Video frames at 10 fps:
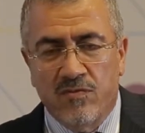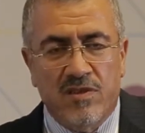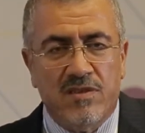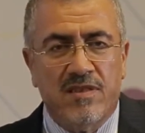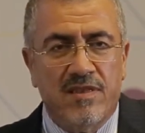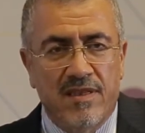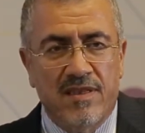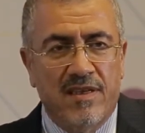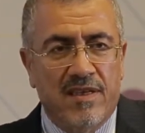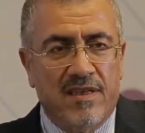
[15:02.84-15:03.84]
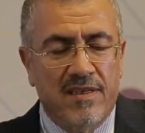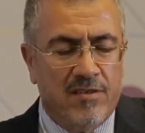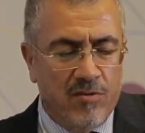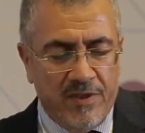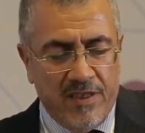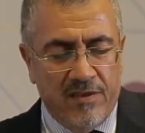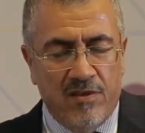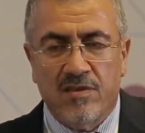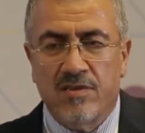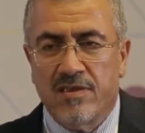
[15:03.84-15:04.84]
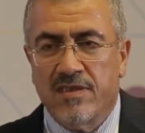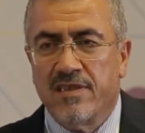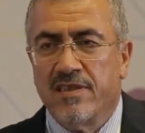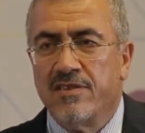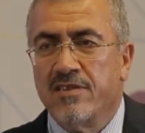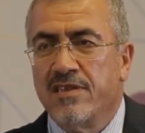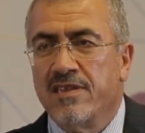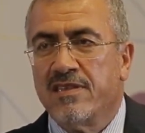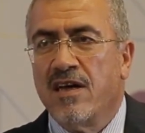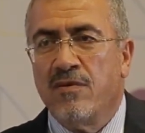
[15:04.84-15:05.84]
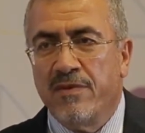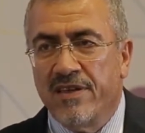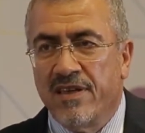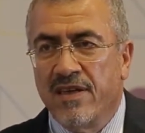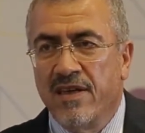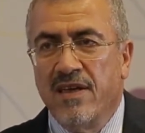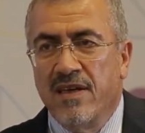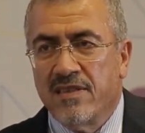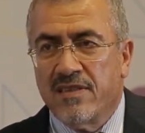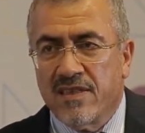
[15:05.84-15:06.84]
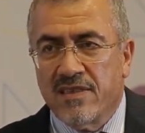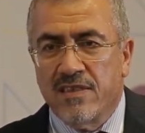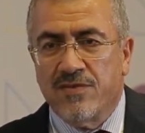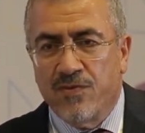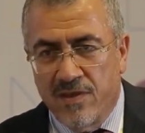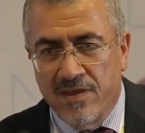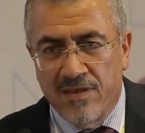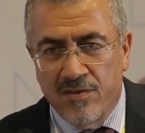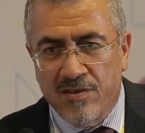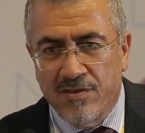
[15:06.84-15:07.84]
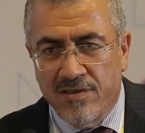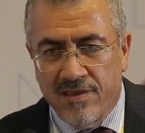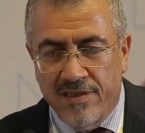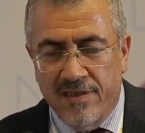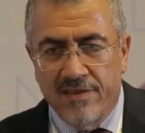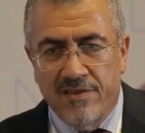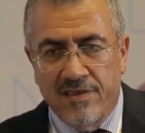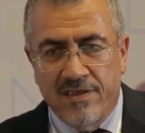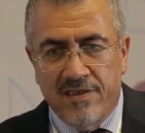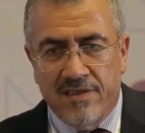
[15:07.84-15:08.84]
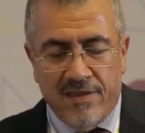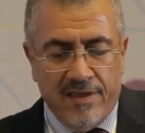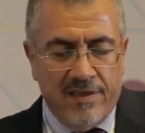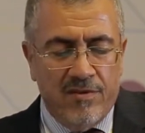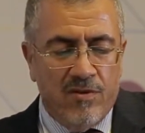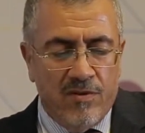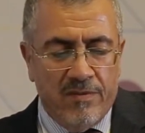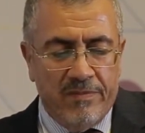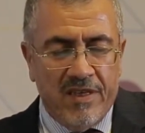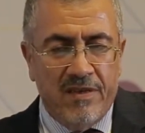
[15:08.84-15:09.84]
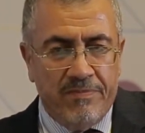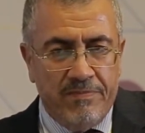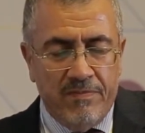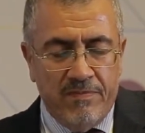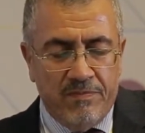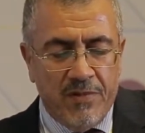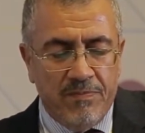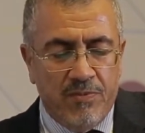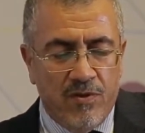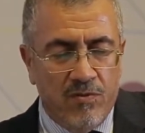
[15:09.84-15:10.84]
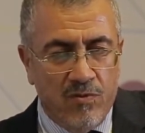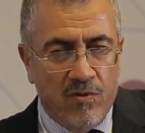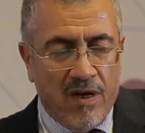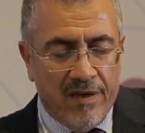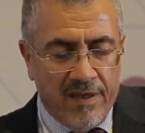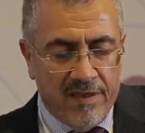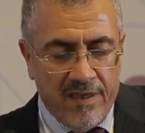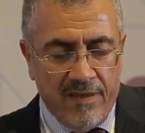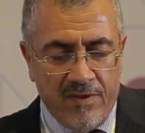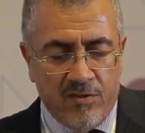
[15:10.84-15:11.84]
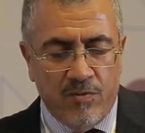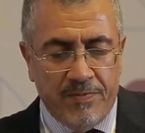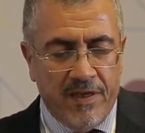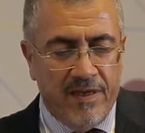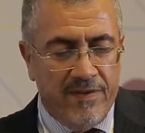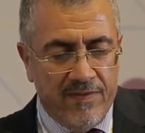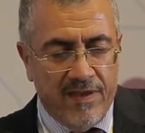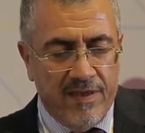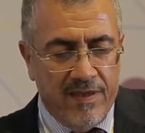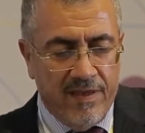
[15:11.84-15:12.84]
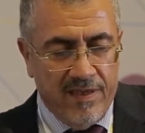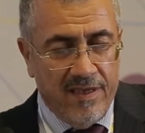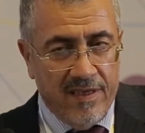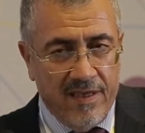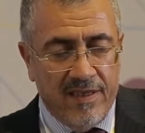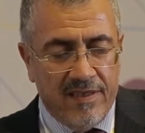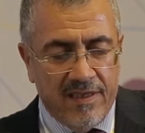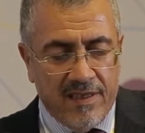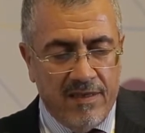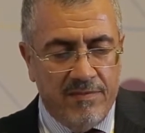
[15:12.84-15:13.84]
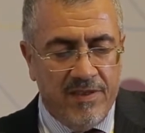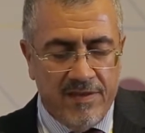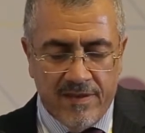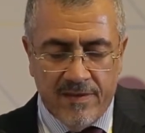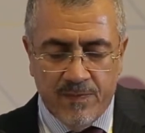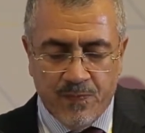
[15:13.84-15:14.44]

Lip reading: wants their kid to be doctors and engineers. How many successful doctors and engineers? I know many people who are not able to pay even their electrical bills.